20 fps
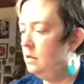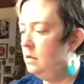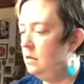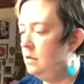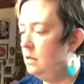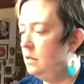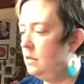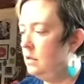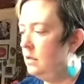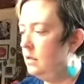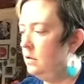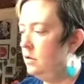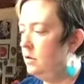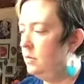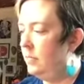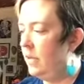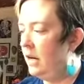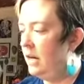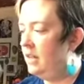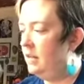So you
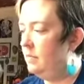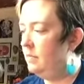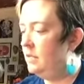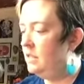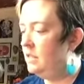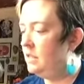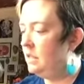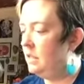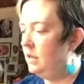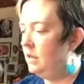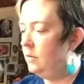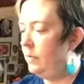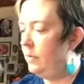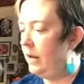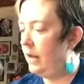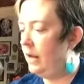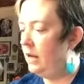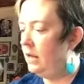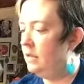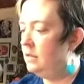can buy them in single
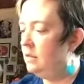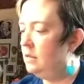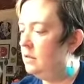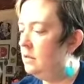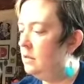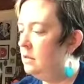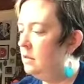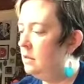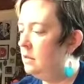pans.